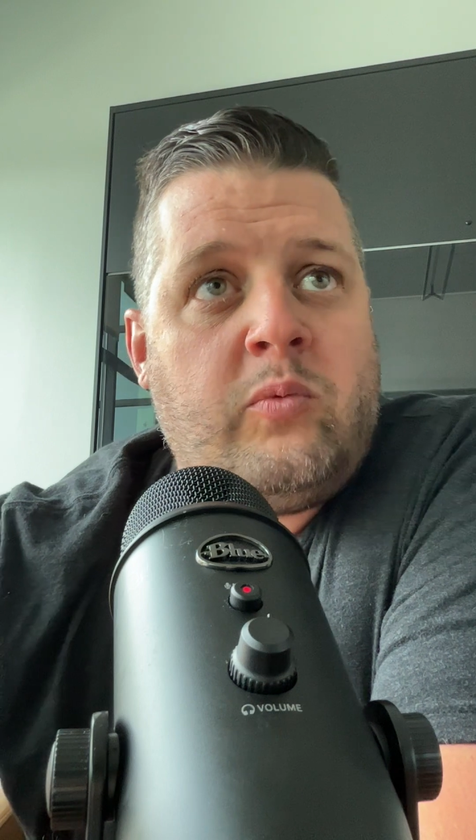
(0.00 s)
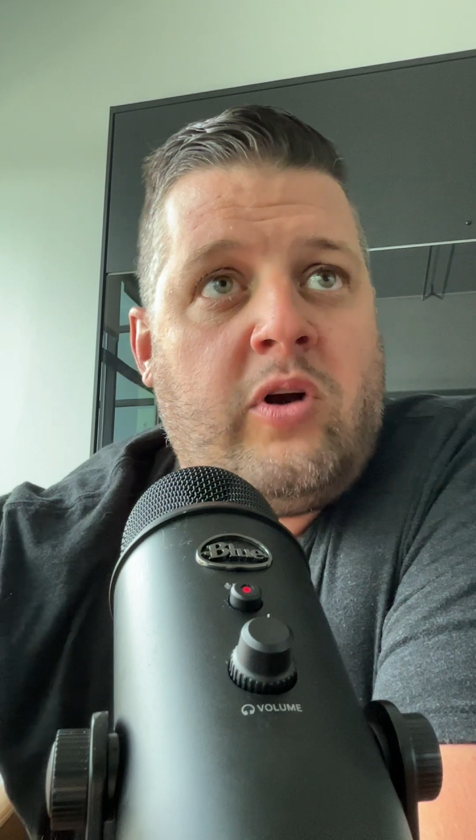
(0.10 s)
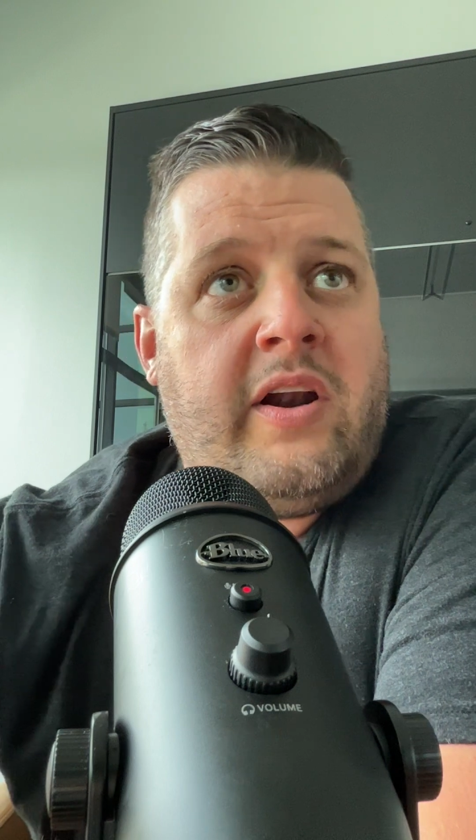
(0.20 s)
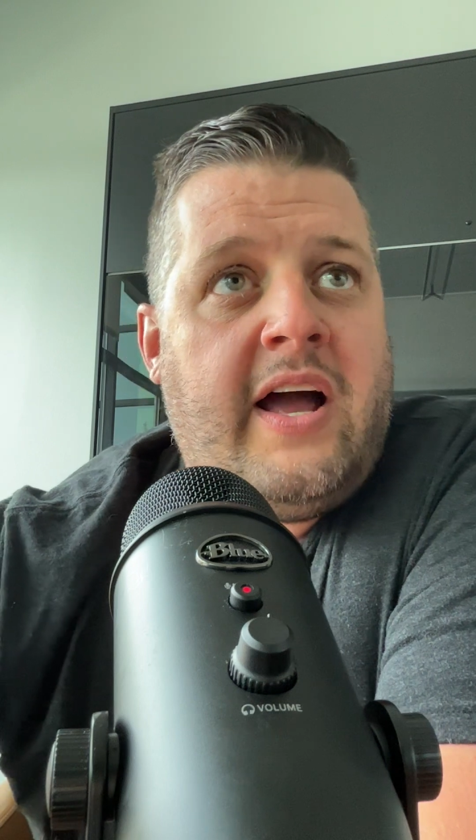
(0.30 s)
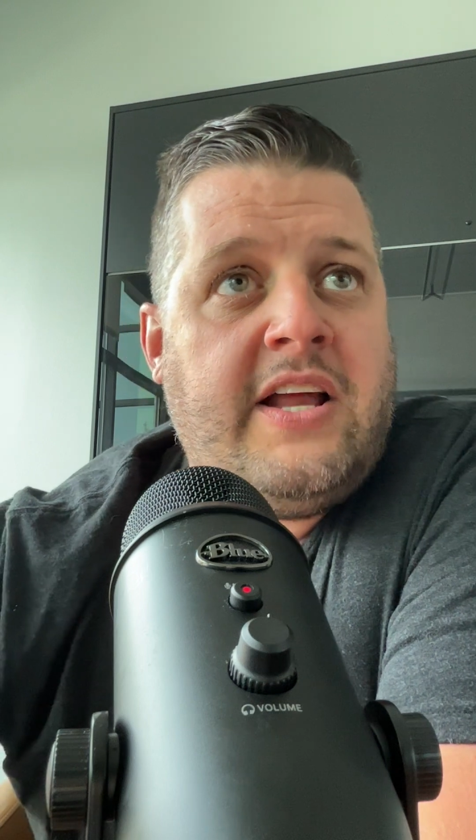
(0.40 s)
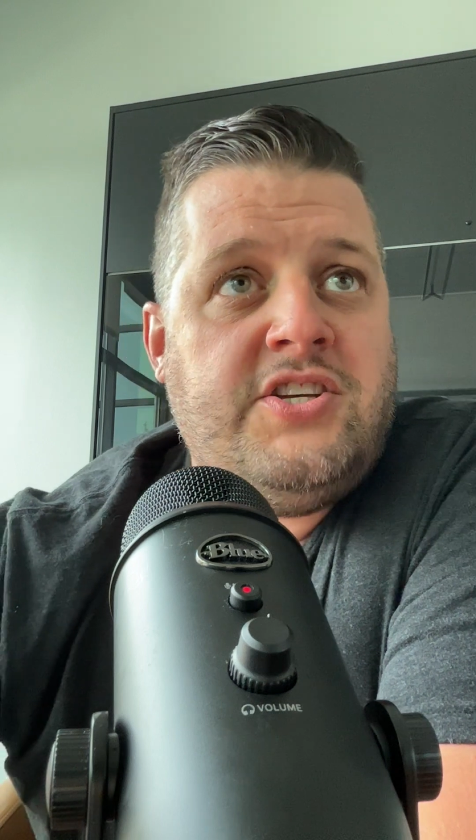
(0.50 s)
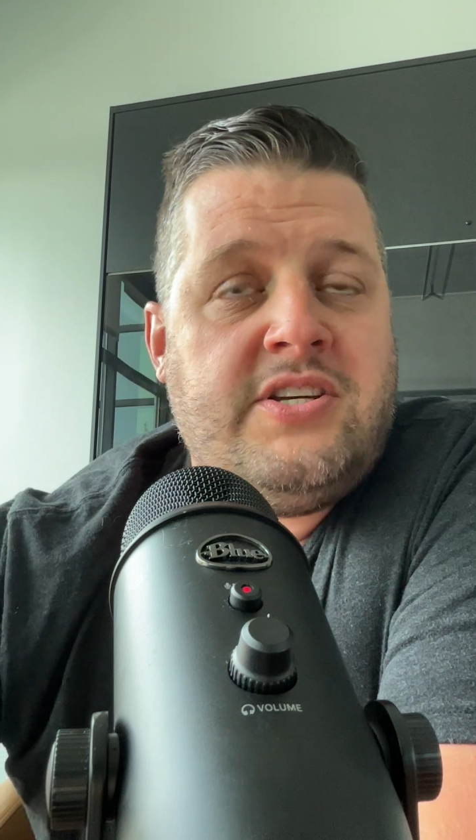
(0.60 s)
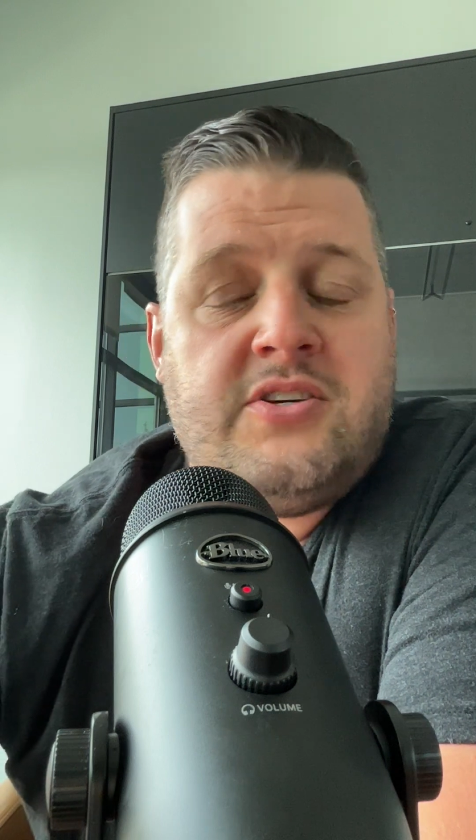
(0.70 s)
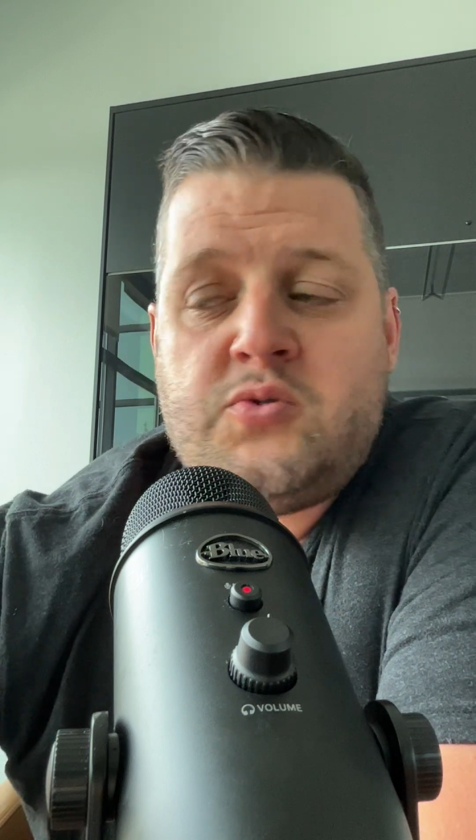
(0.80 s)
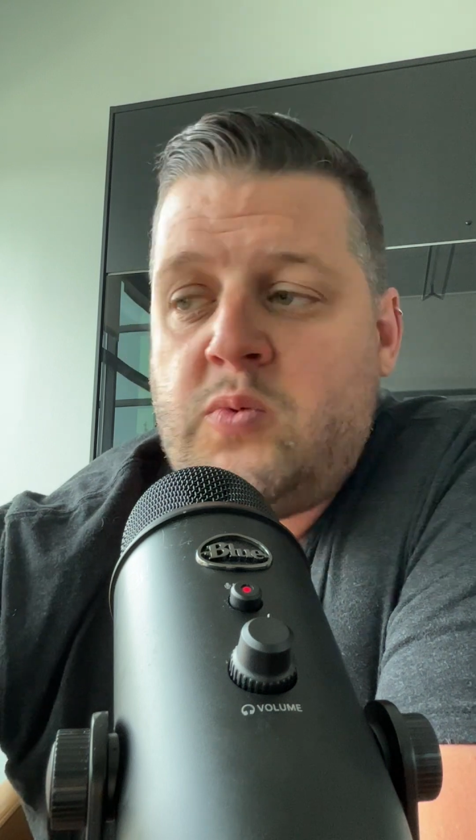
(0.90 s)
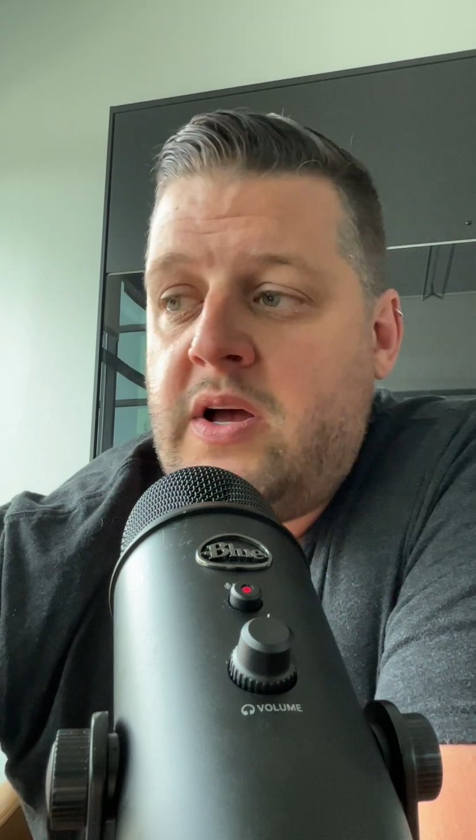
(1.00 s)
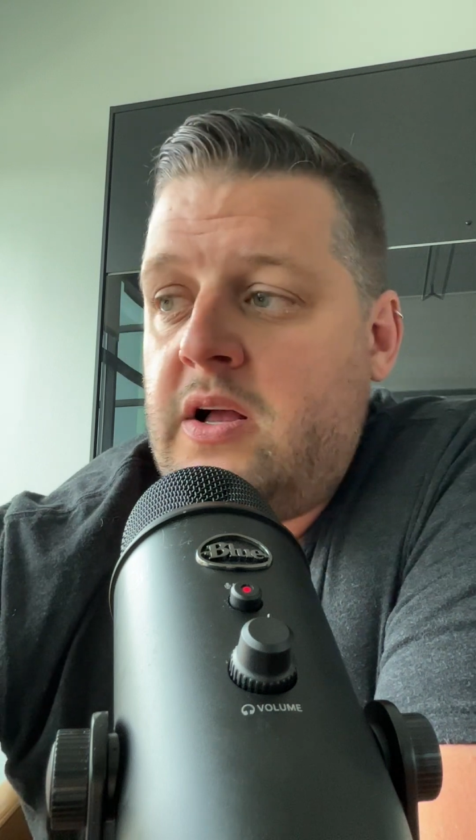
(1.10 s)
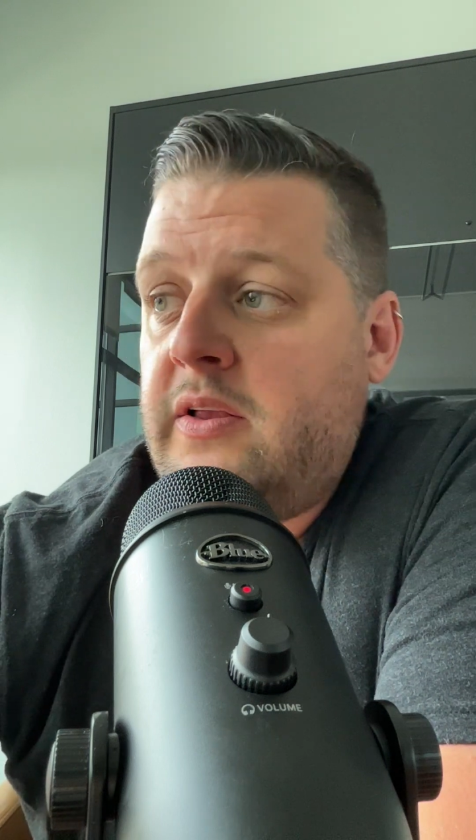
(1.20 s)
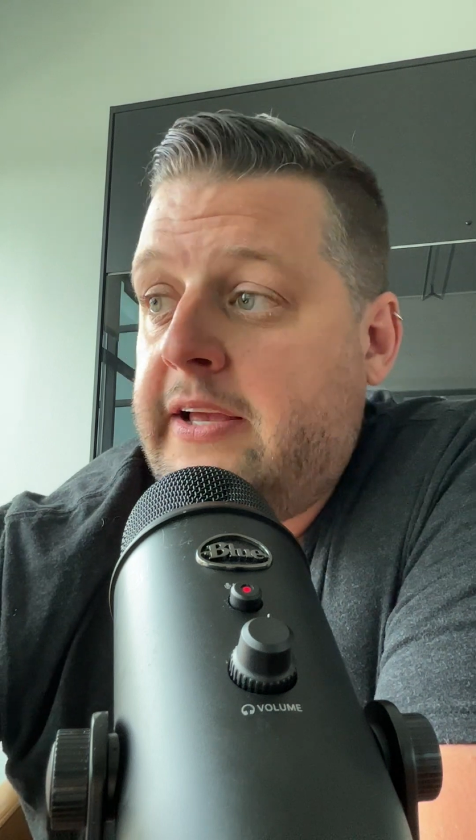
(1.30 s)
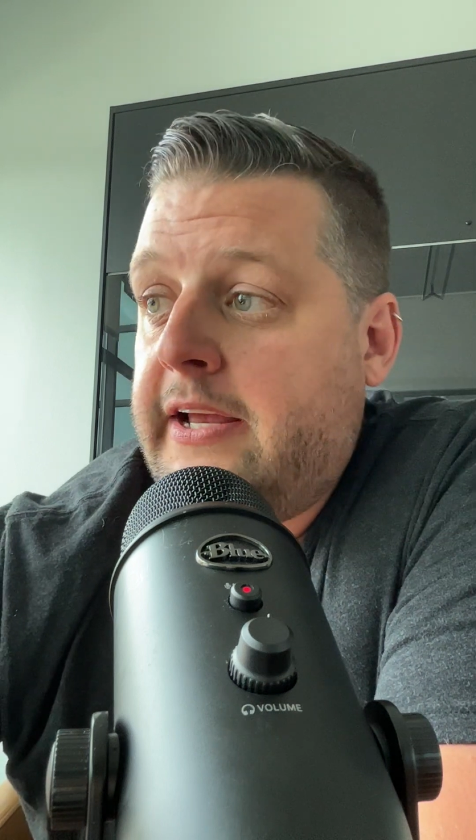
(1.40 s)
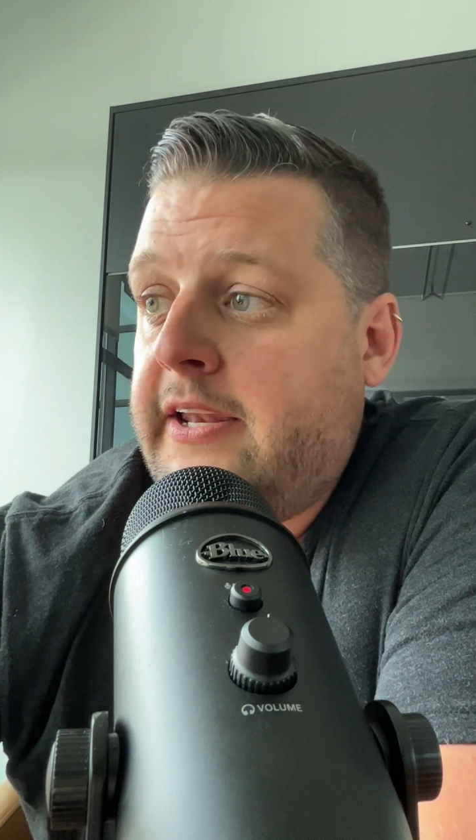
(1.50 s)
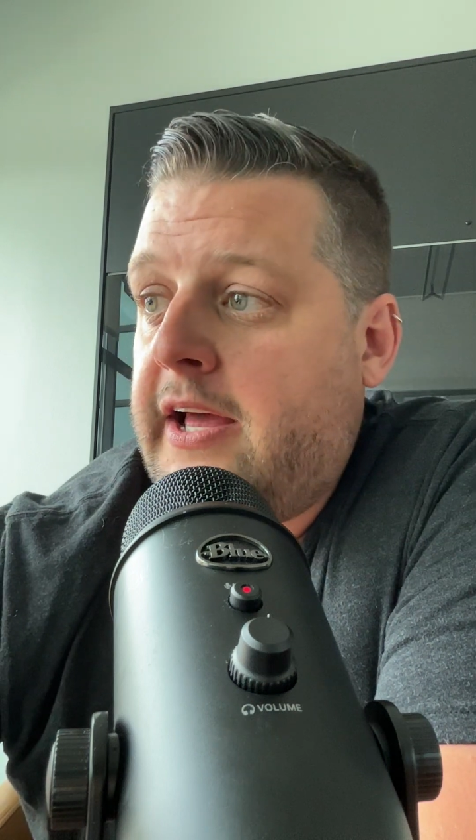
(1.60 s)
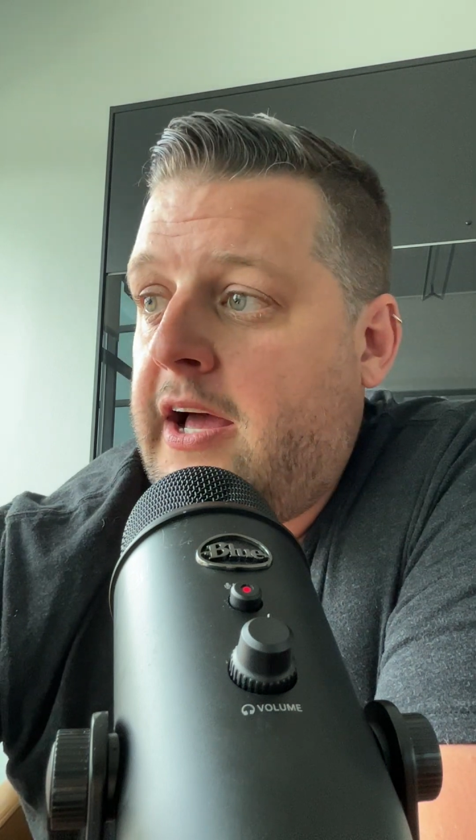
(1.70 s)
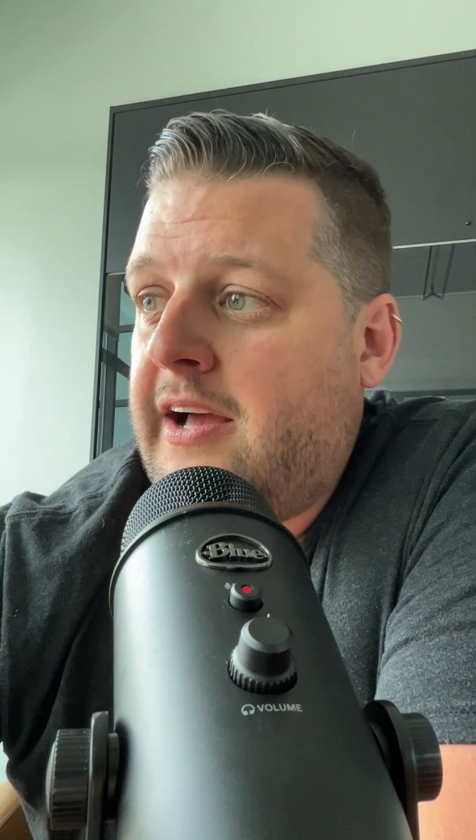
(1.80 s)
We're on IG as well, and